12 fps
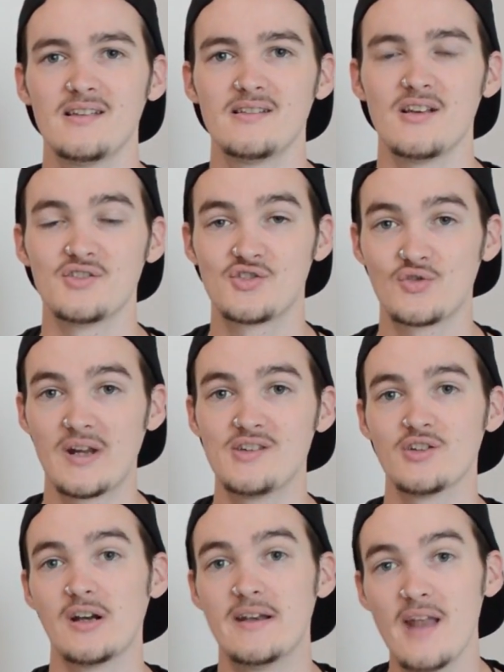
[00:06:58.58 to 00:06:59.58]
a
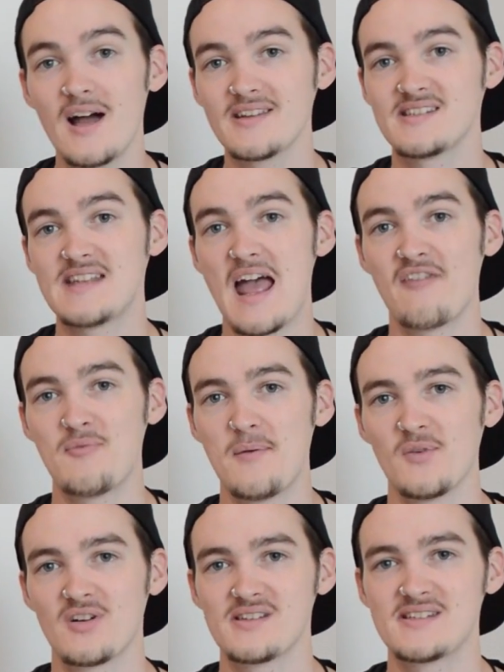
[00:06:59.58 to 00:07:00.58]
stranger and not a staff
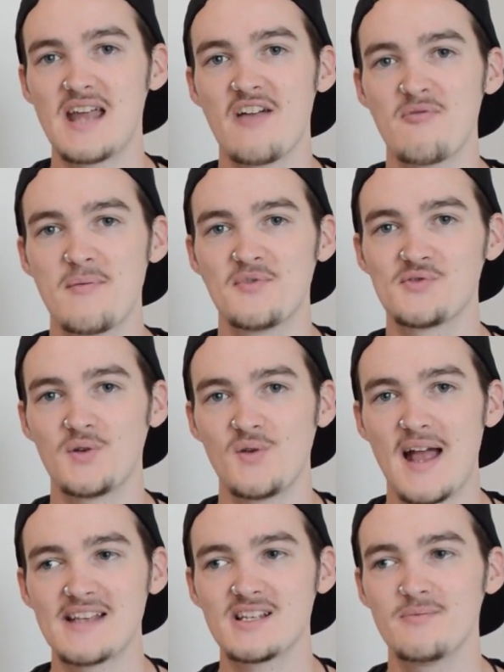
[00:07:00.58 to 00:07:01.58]
member, because staff members, when you
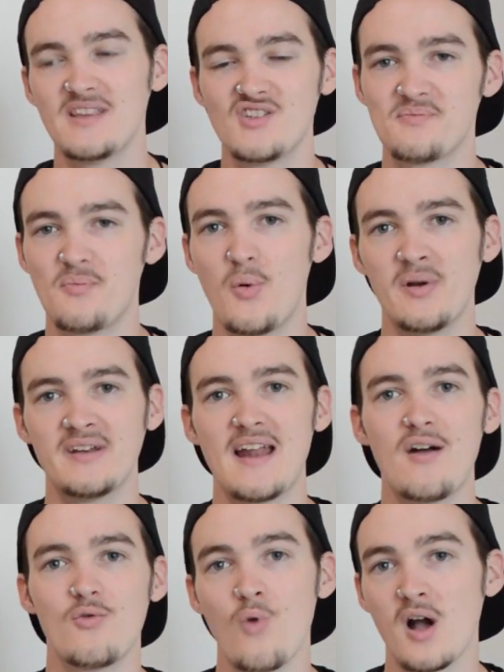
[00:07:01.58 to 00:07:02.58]
ask them, they point it
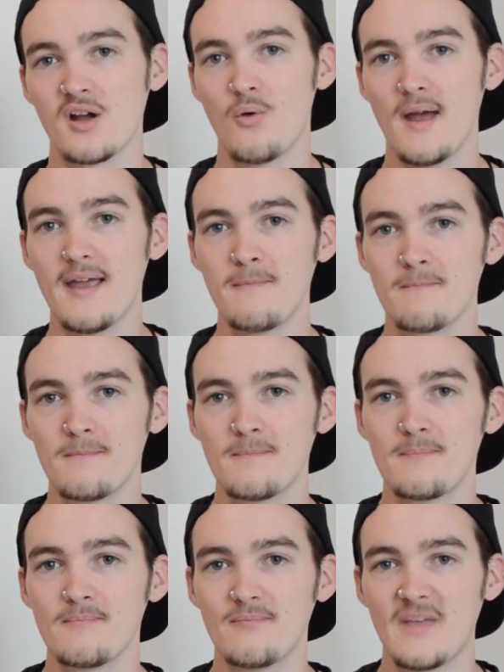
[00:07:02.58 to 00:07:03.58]
out and walk away.
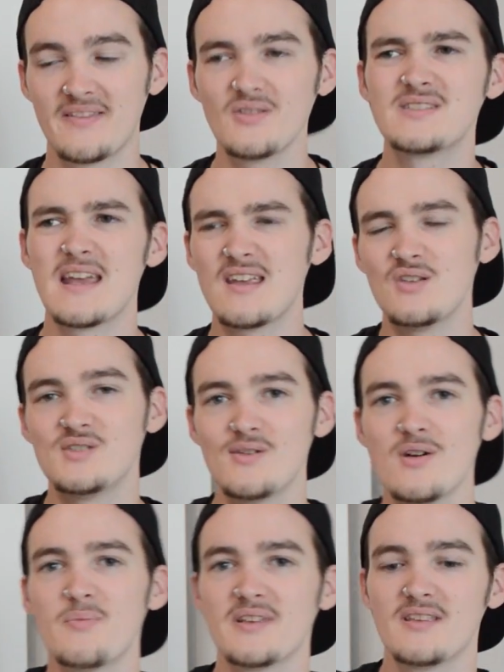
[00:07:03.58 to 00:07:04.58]
Like they'll take you
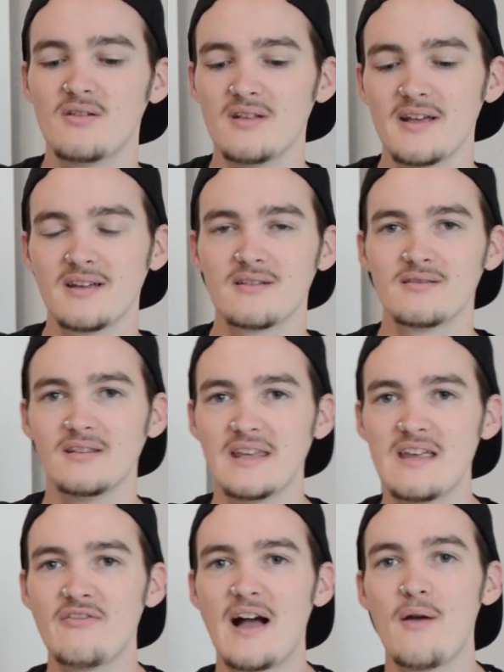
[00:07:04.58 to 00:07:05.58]
to it, but they'll like
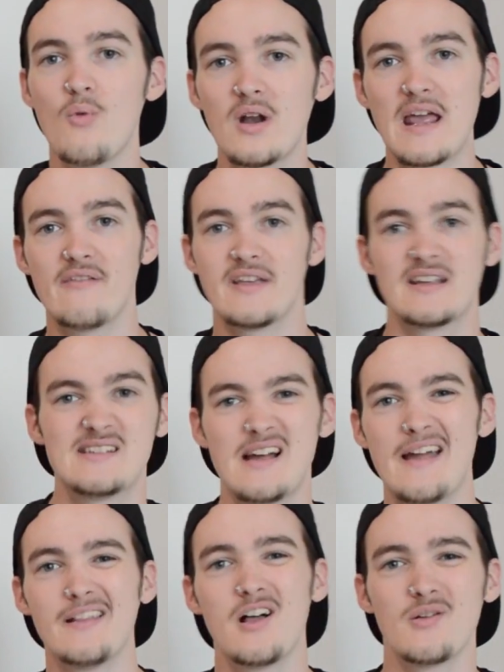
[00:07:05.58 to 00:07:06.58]
leave. I want to have like a
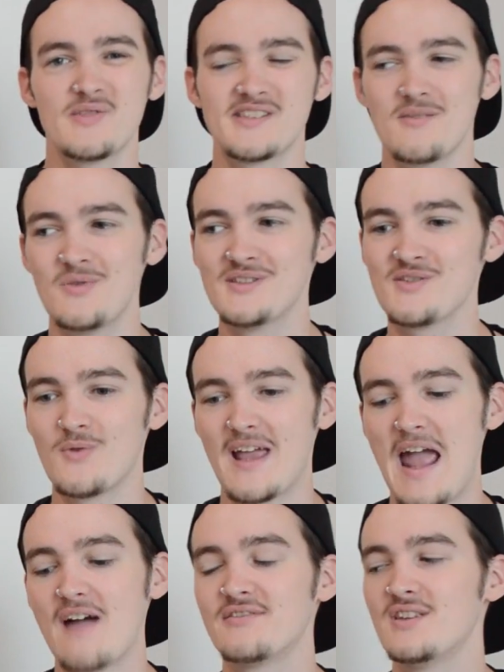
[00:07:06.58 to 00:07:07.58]
dialogue with someone, so what I
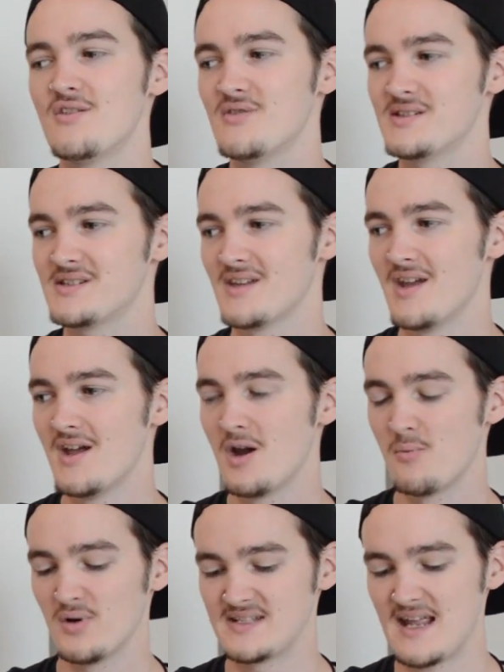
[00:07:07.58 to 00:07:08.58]
have to do is
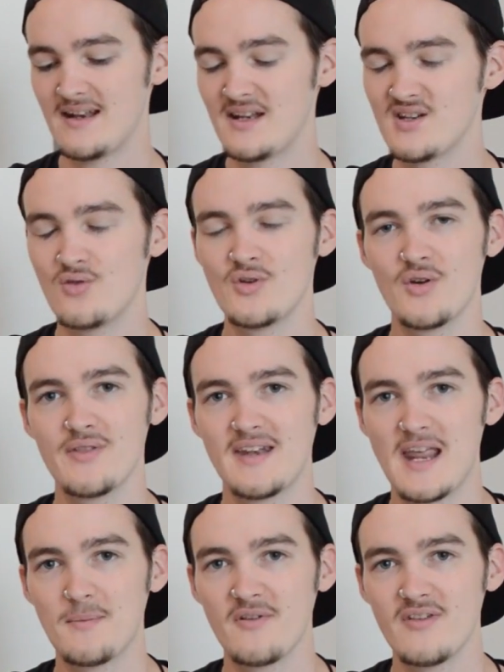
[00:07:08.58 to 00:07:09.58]
pretend I don't know the
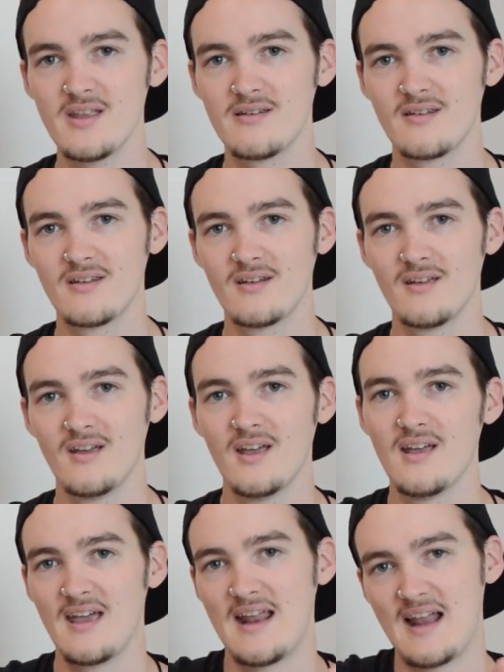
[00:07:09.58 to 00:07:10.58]
name of it,
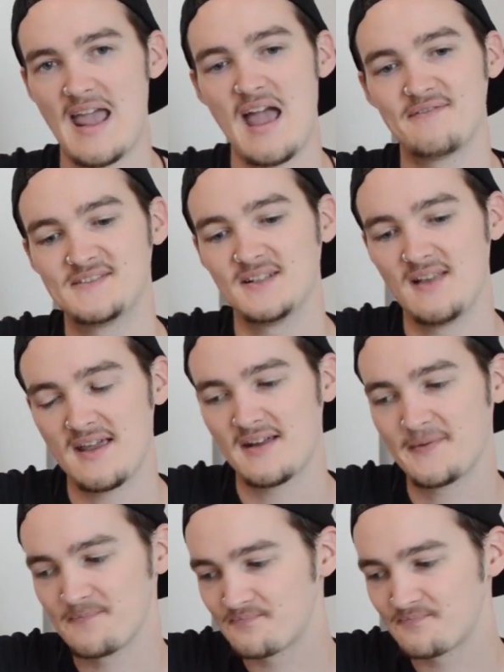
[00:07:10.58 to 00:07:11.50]
and I have to like